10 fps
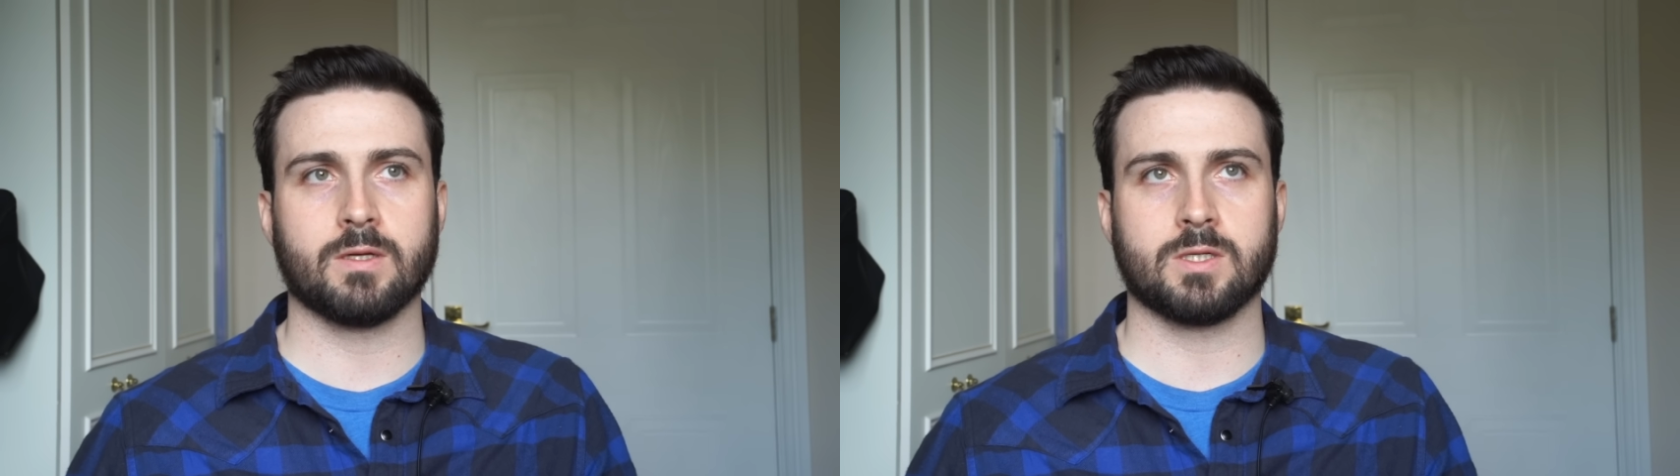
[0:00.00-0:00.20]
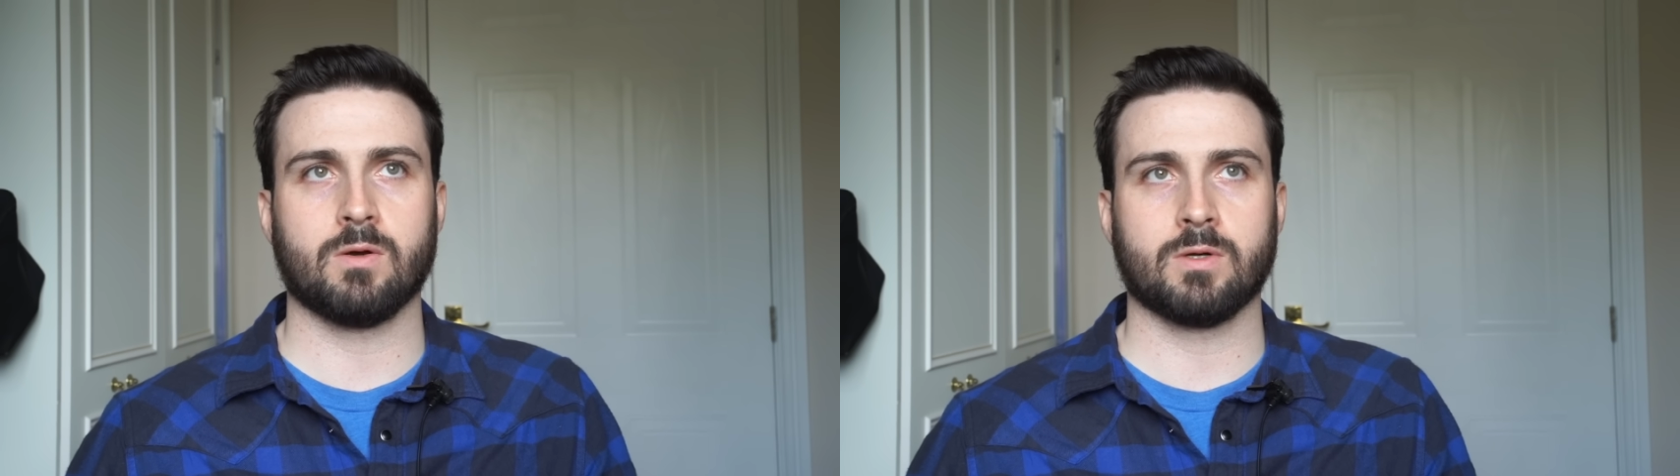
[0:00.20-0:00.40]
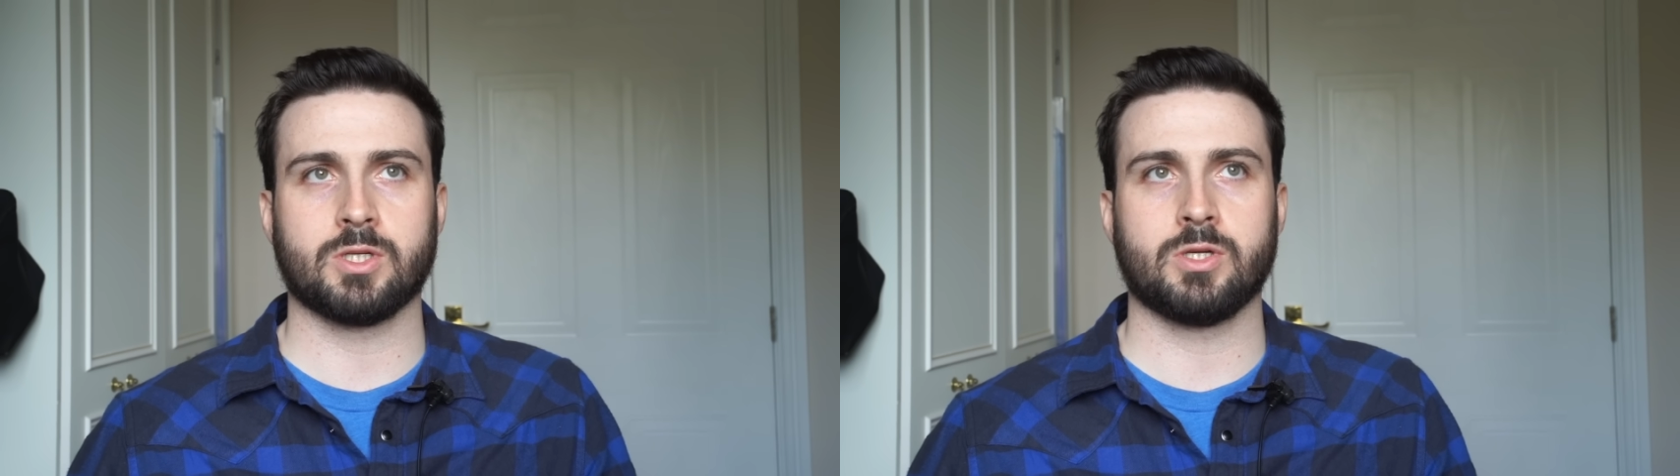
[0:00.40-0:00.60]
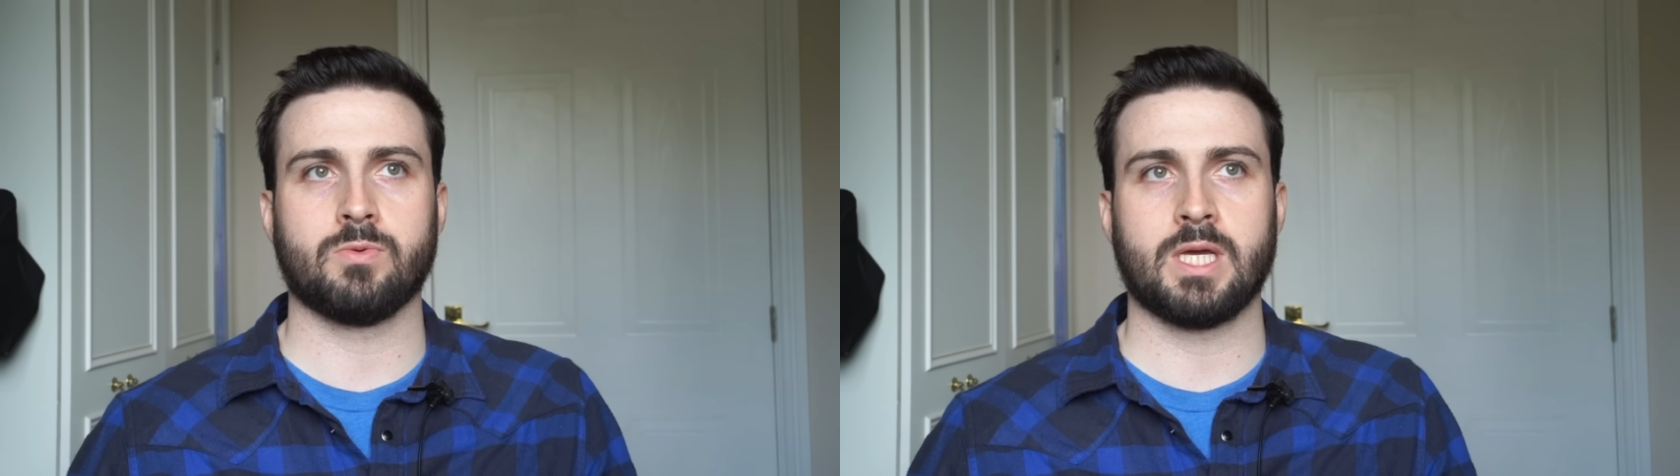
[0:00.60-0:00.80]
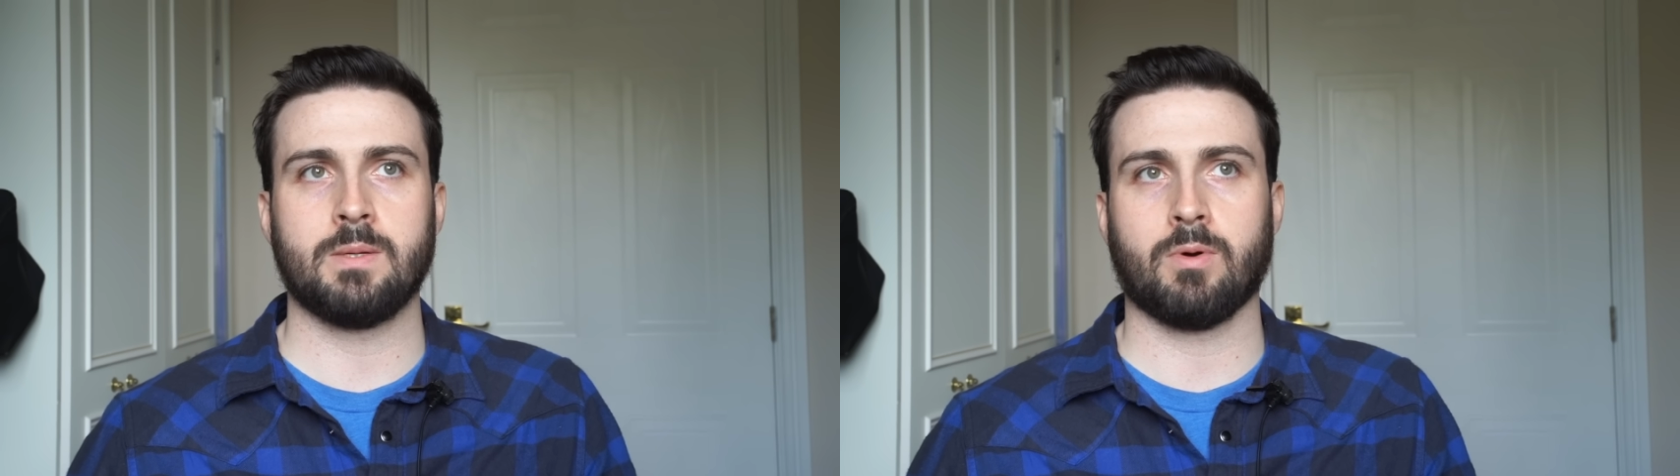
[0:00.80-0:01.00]
as long as
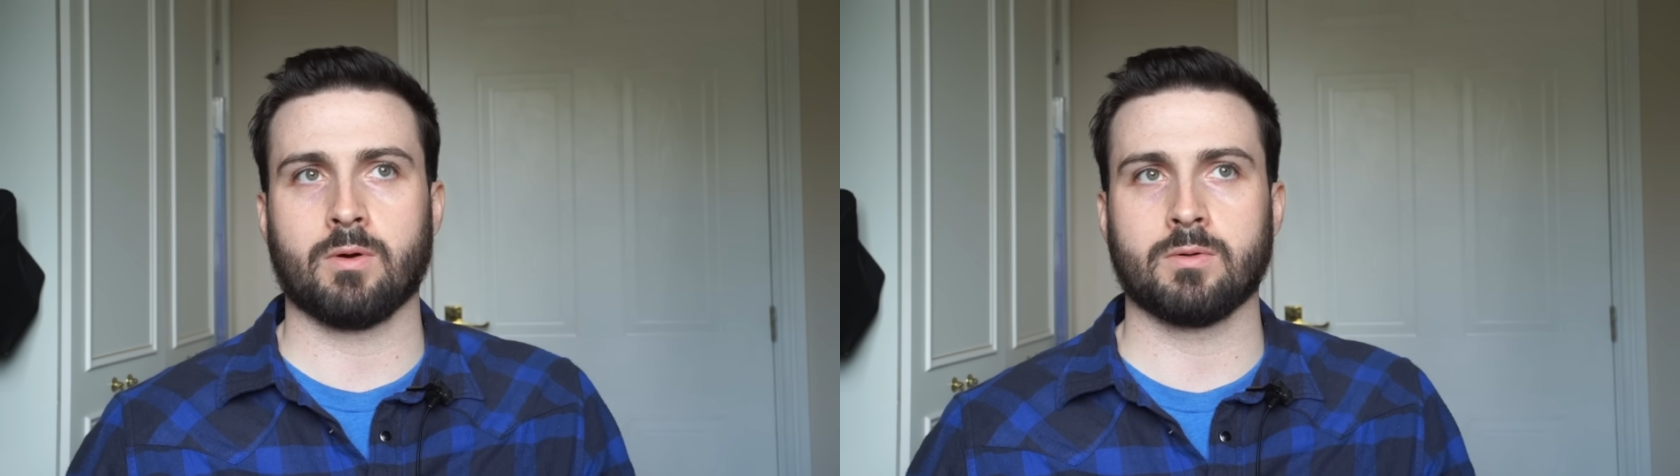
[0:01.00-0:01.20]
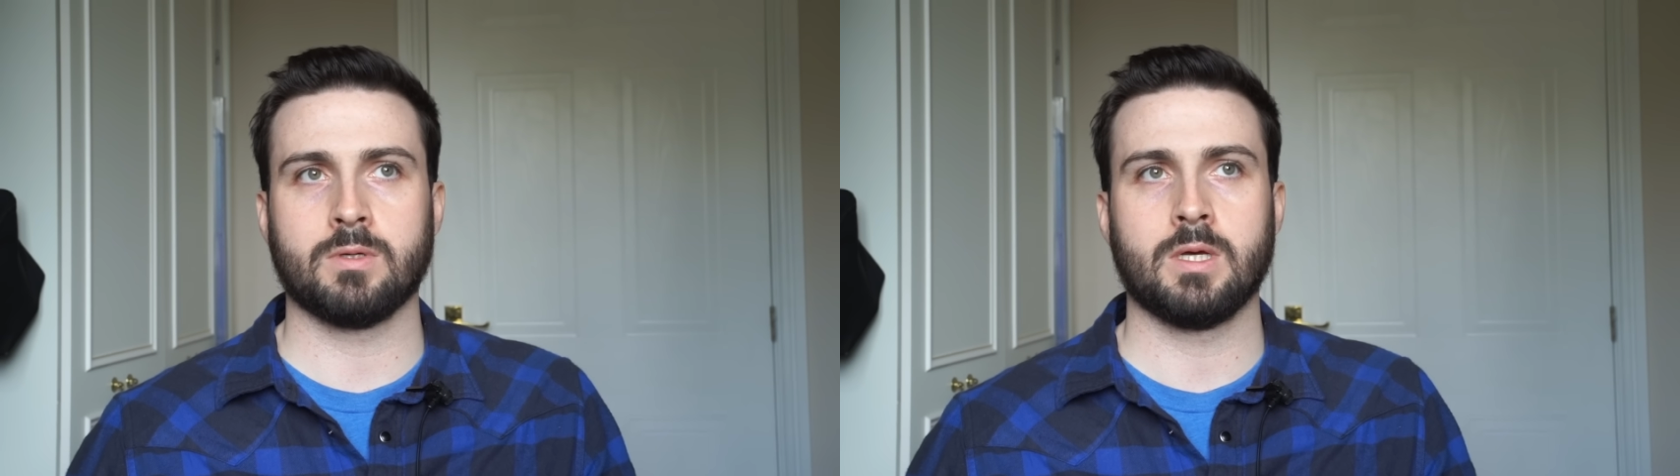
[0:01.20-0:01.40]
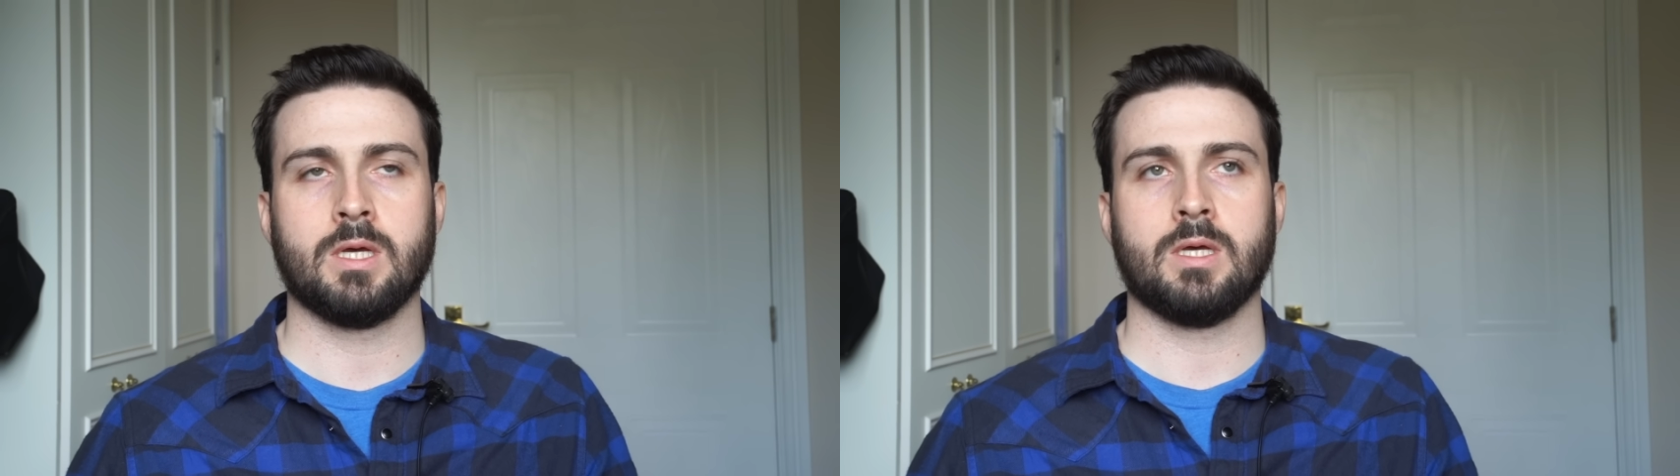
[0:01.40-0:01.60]
you keep on